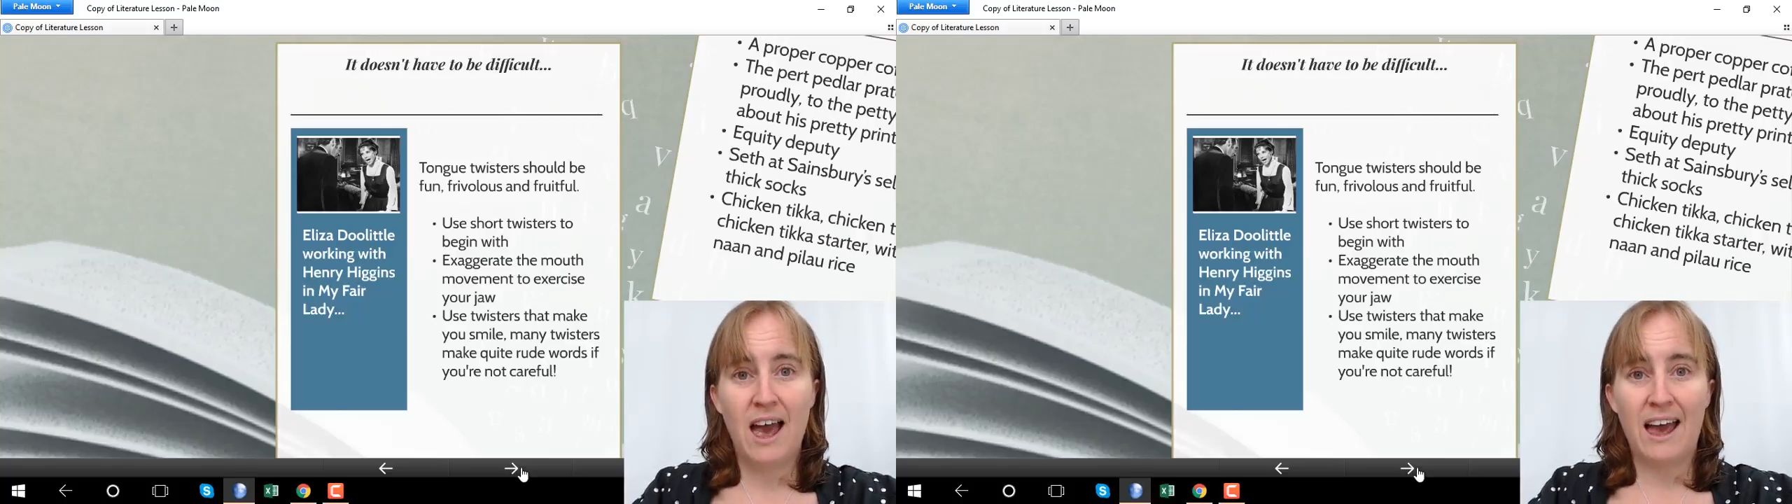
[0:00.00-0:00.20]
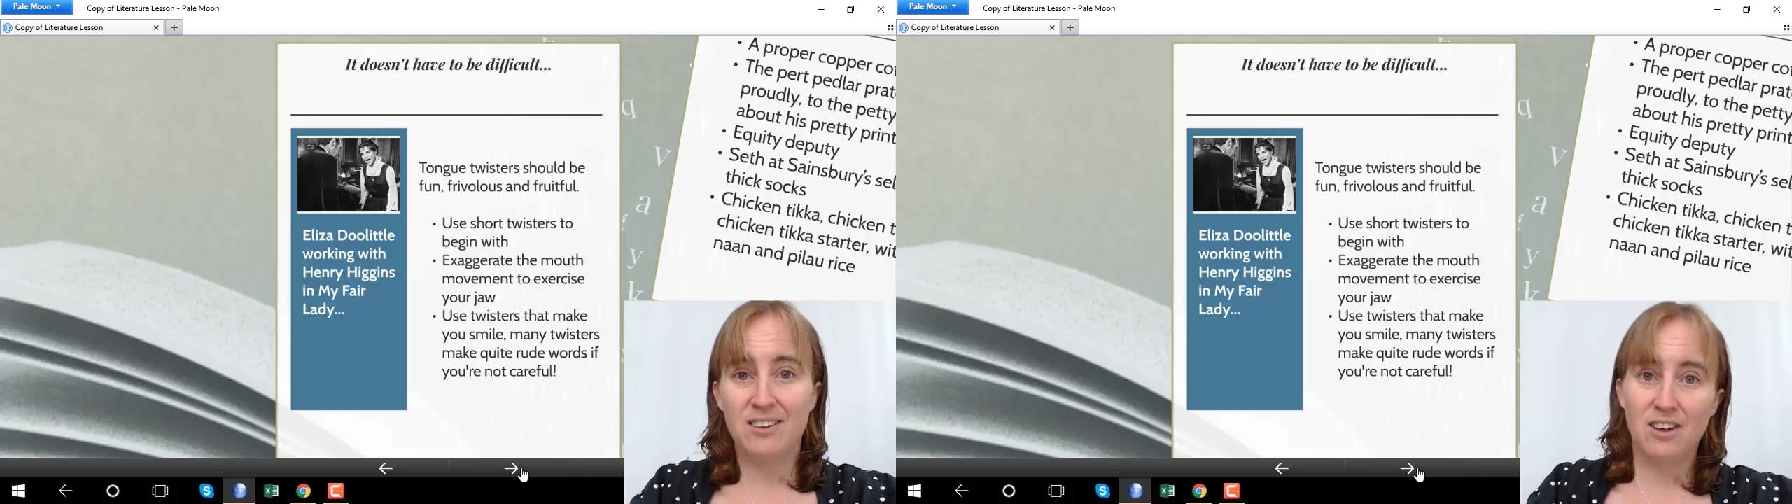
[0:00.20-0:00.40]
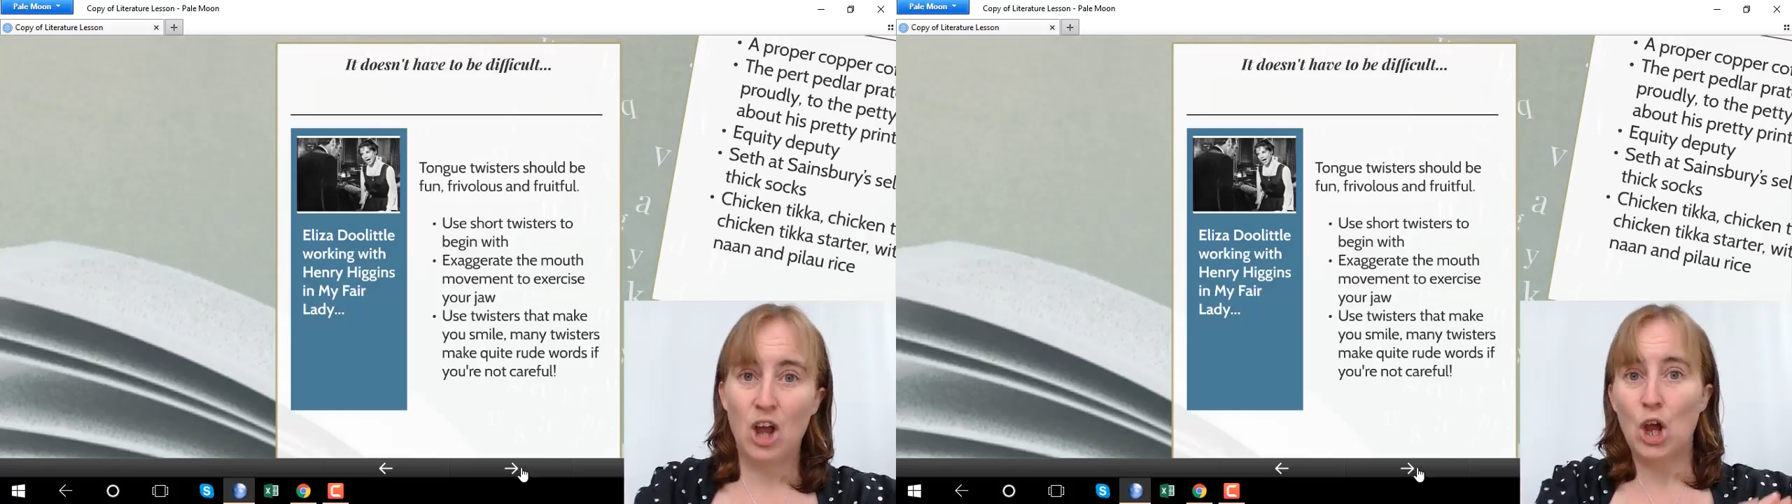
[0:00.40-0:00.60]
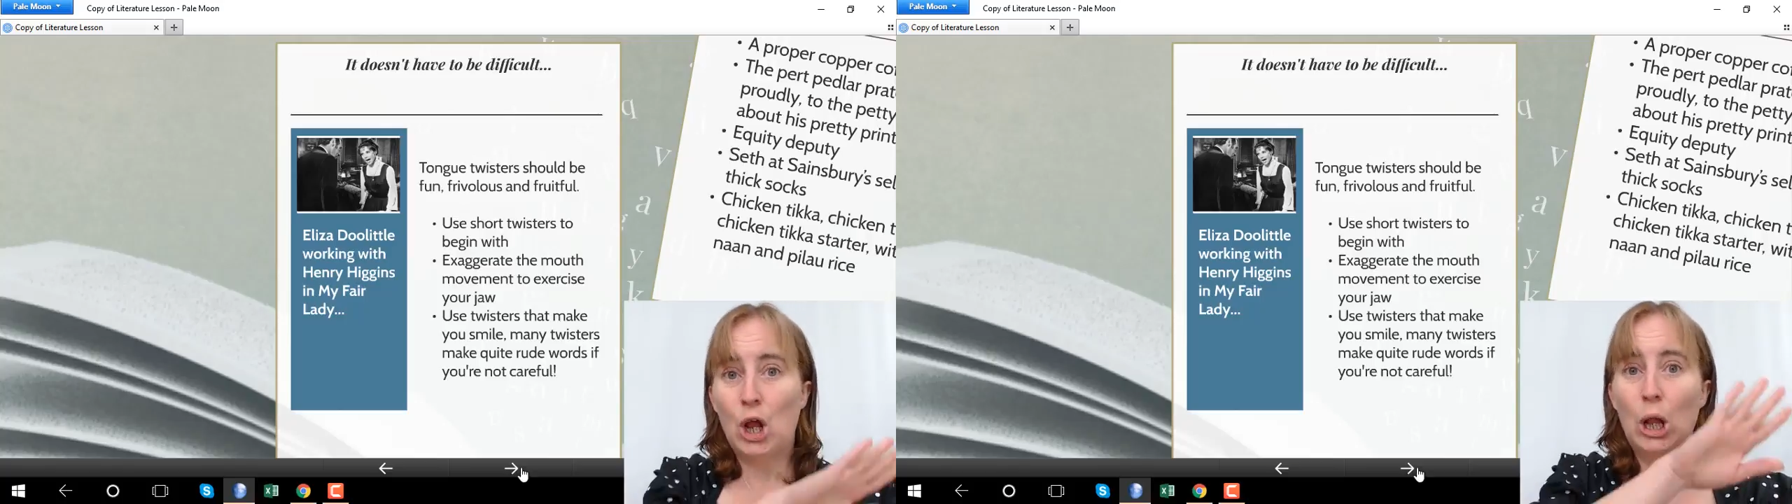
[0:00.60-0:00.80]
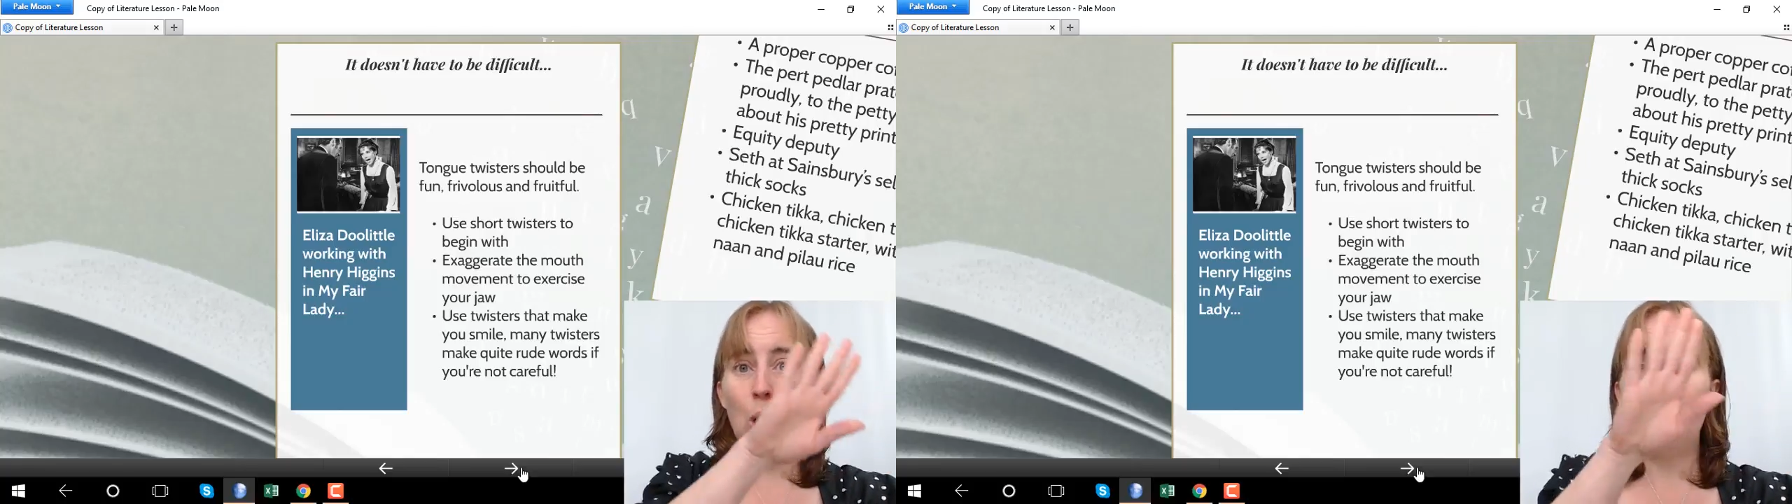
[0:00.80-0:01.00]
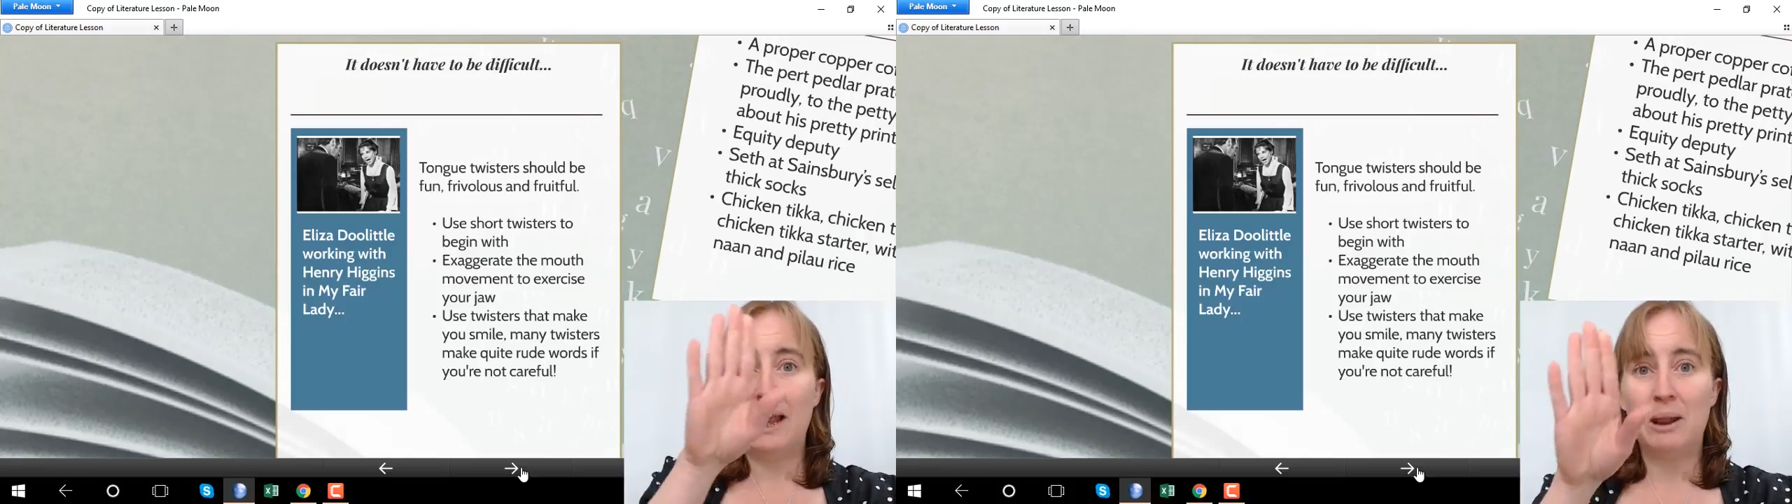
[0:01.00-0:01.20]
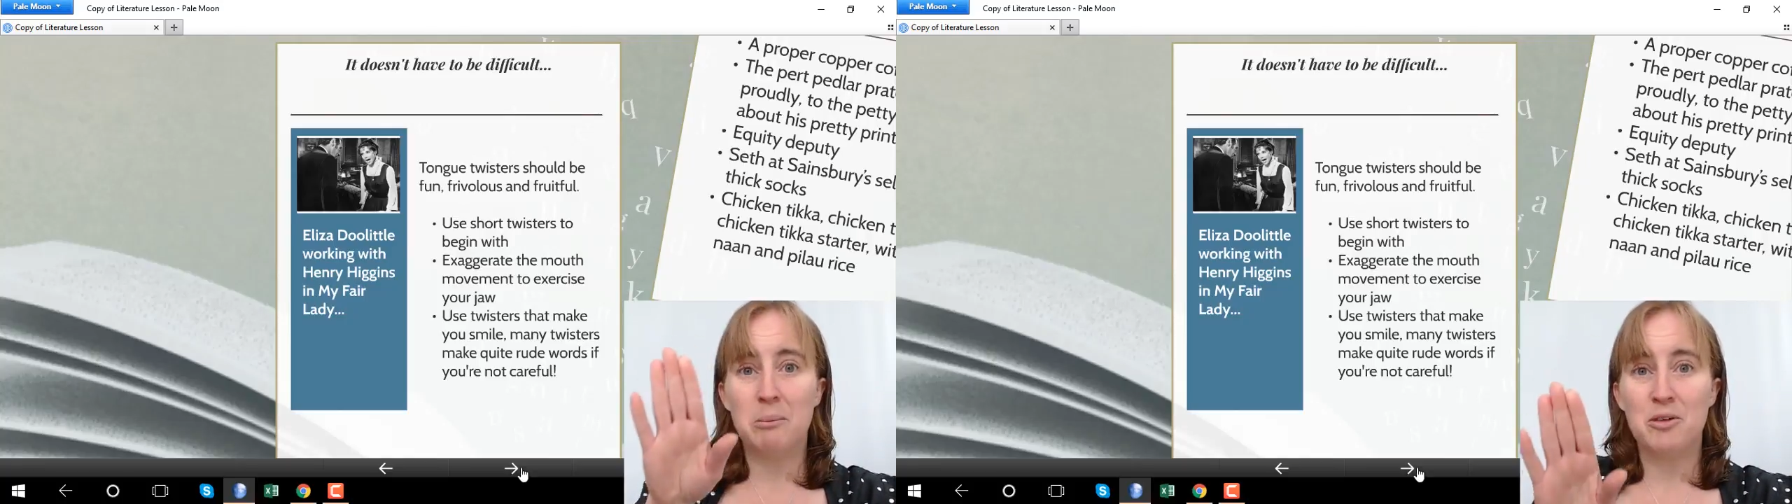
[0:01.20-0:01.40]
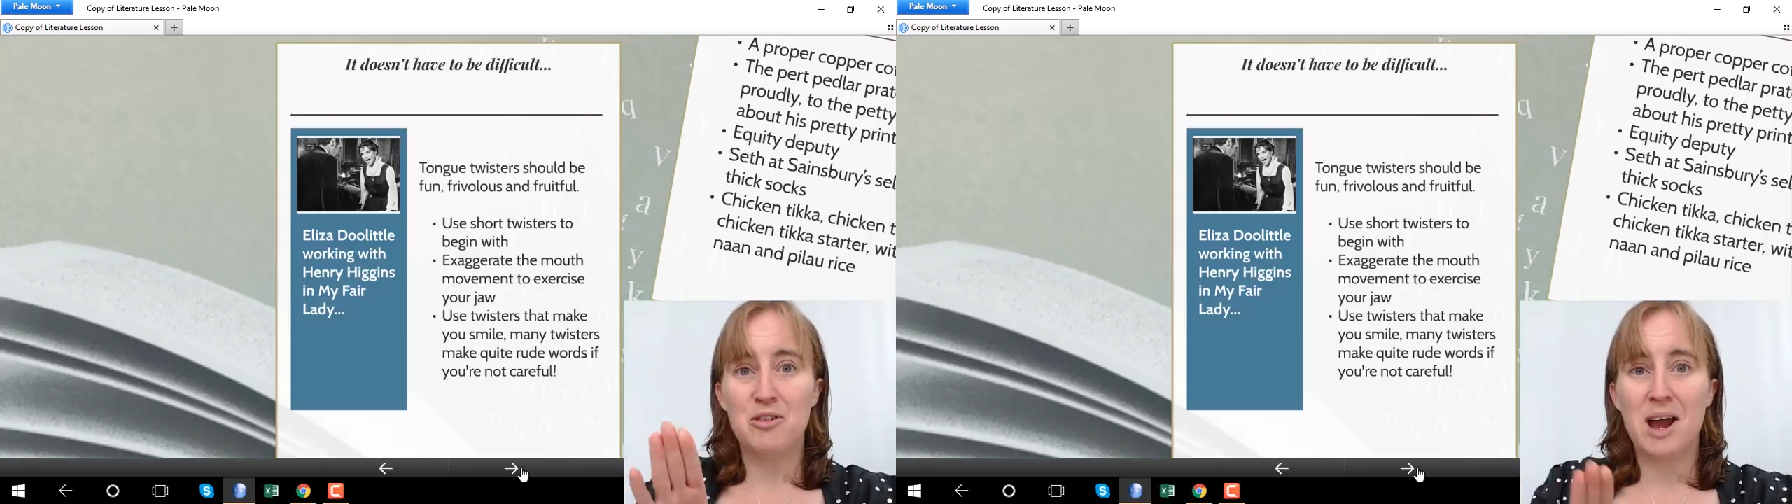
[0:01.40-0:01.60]
and gluing
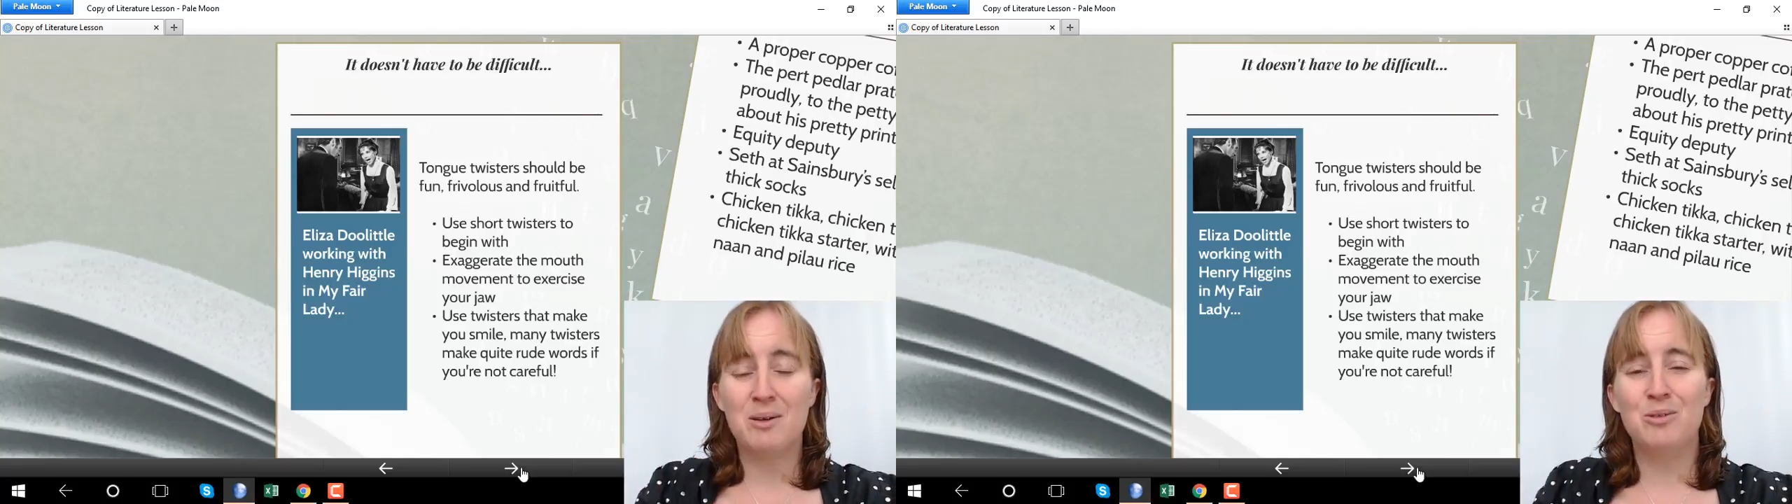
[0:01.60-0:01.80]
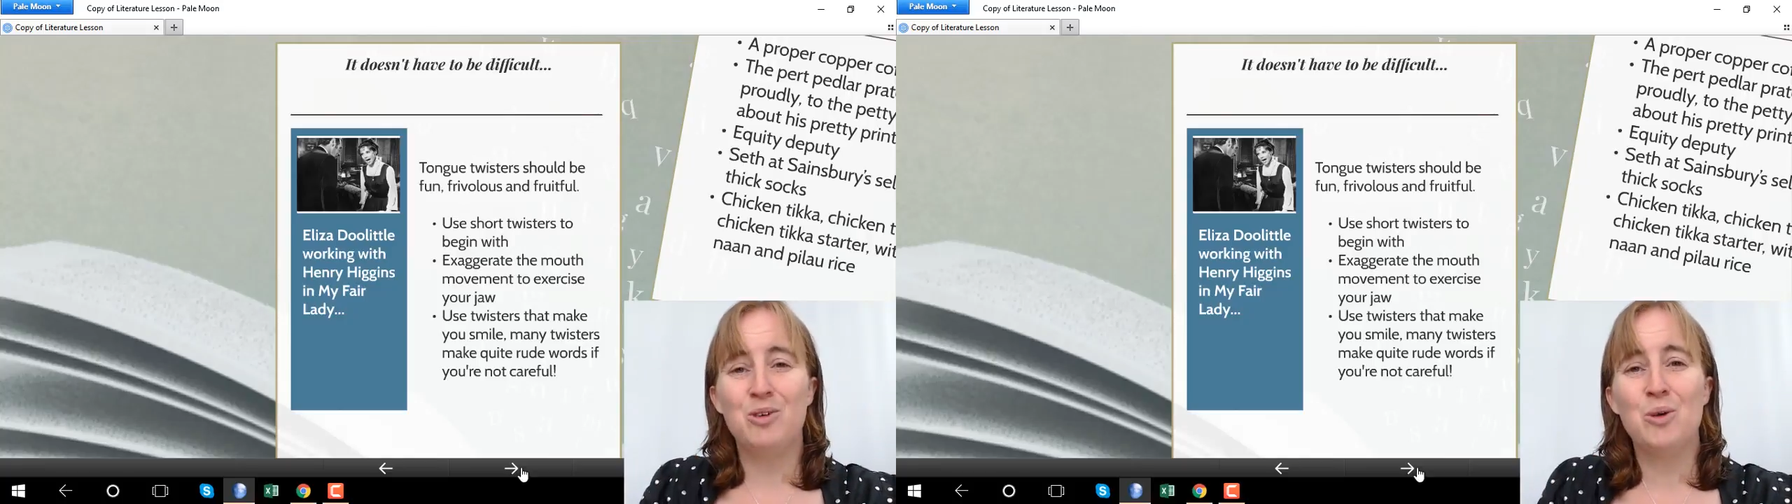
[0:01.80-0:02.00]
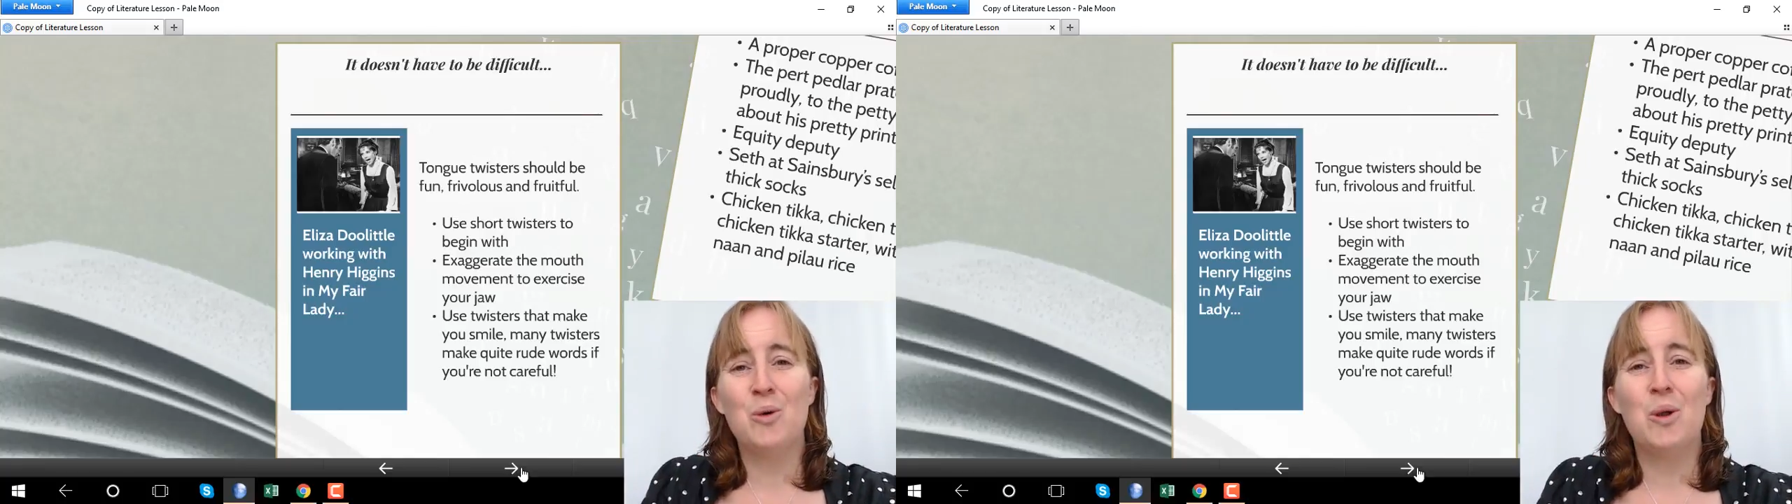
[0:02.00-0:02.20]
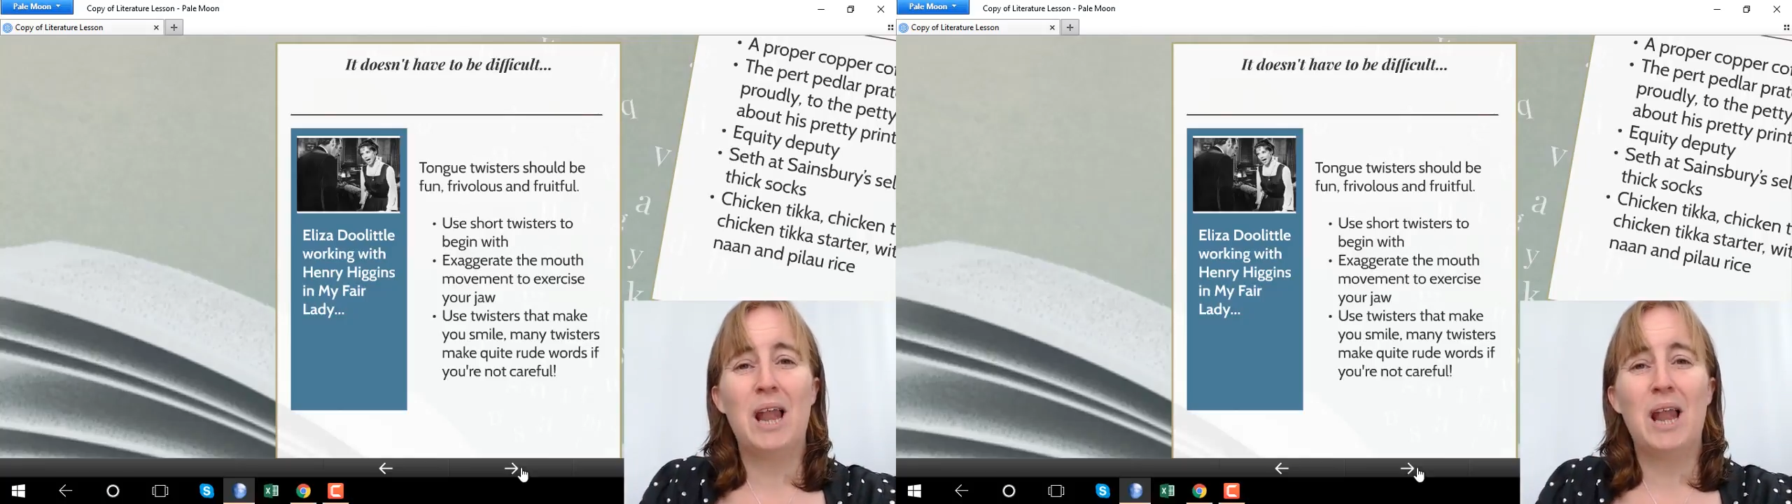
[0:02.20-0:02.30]
them around your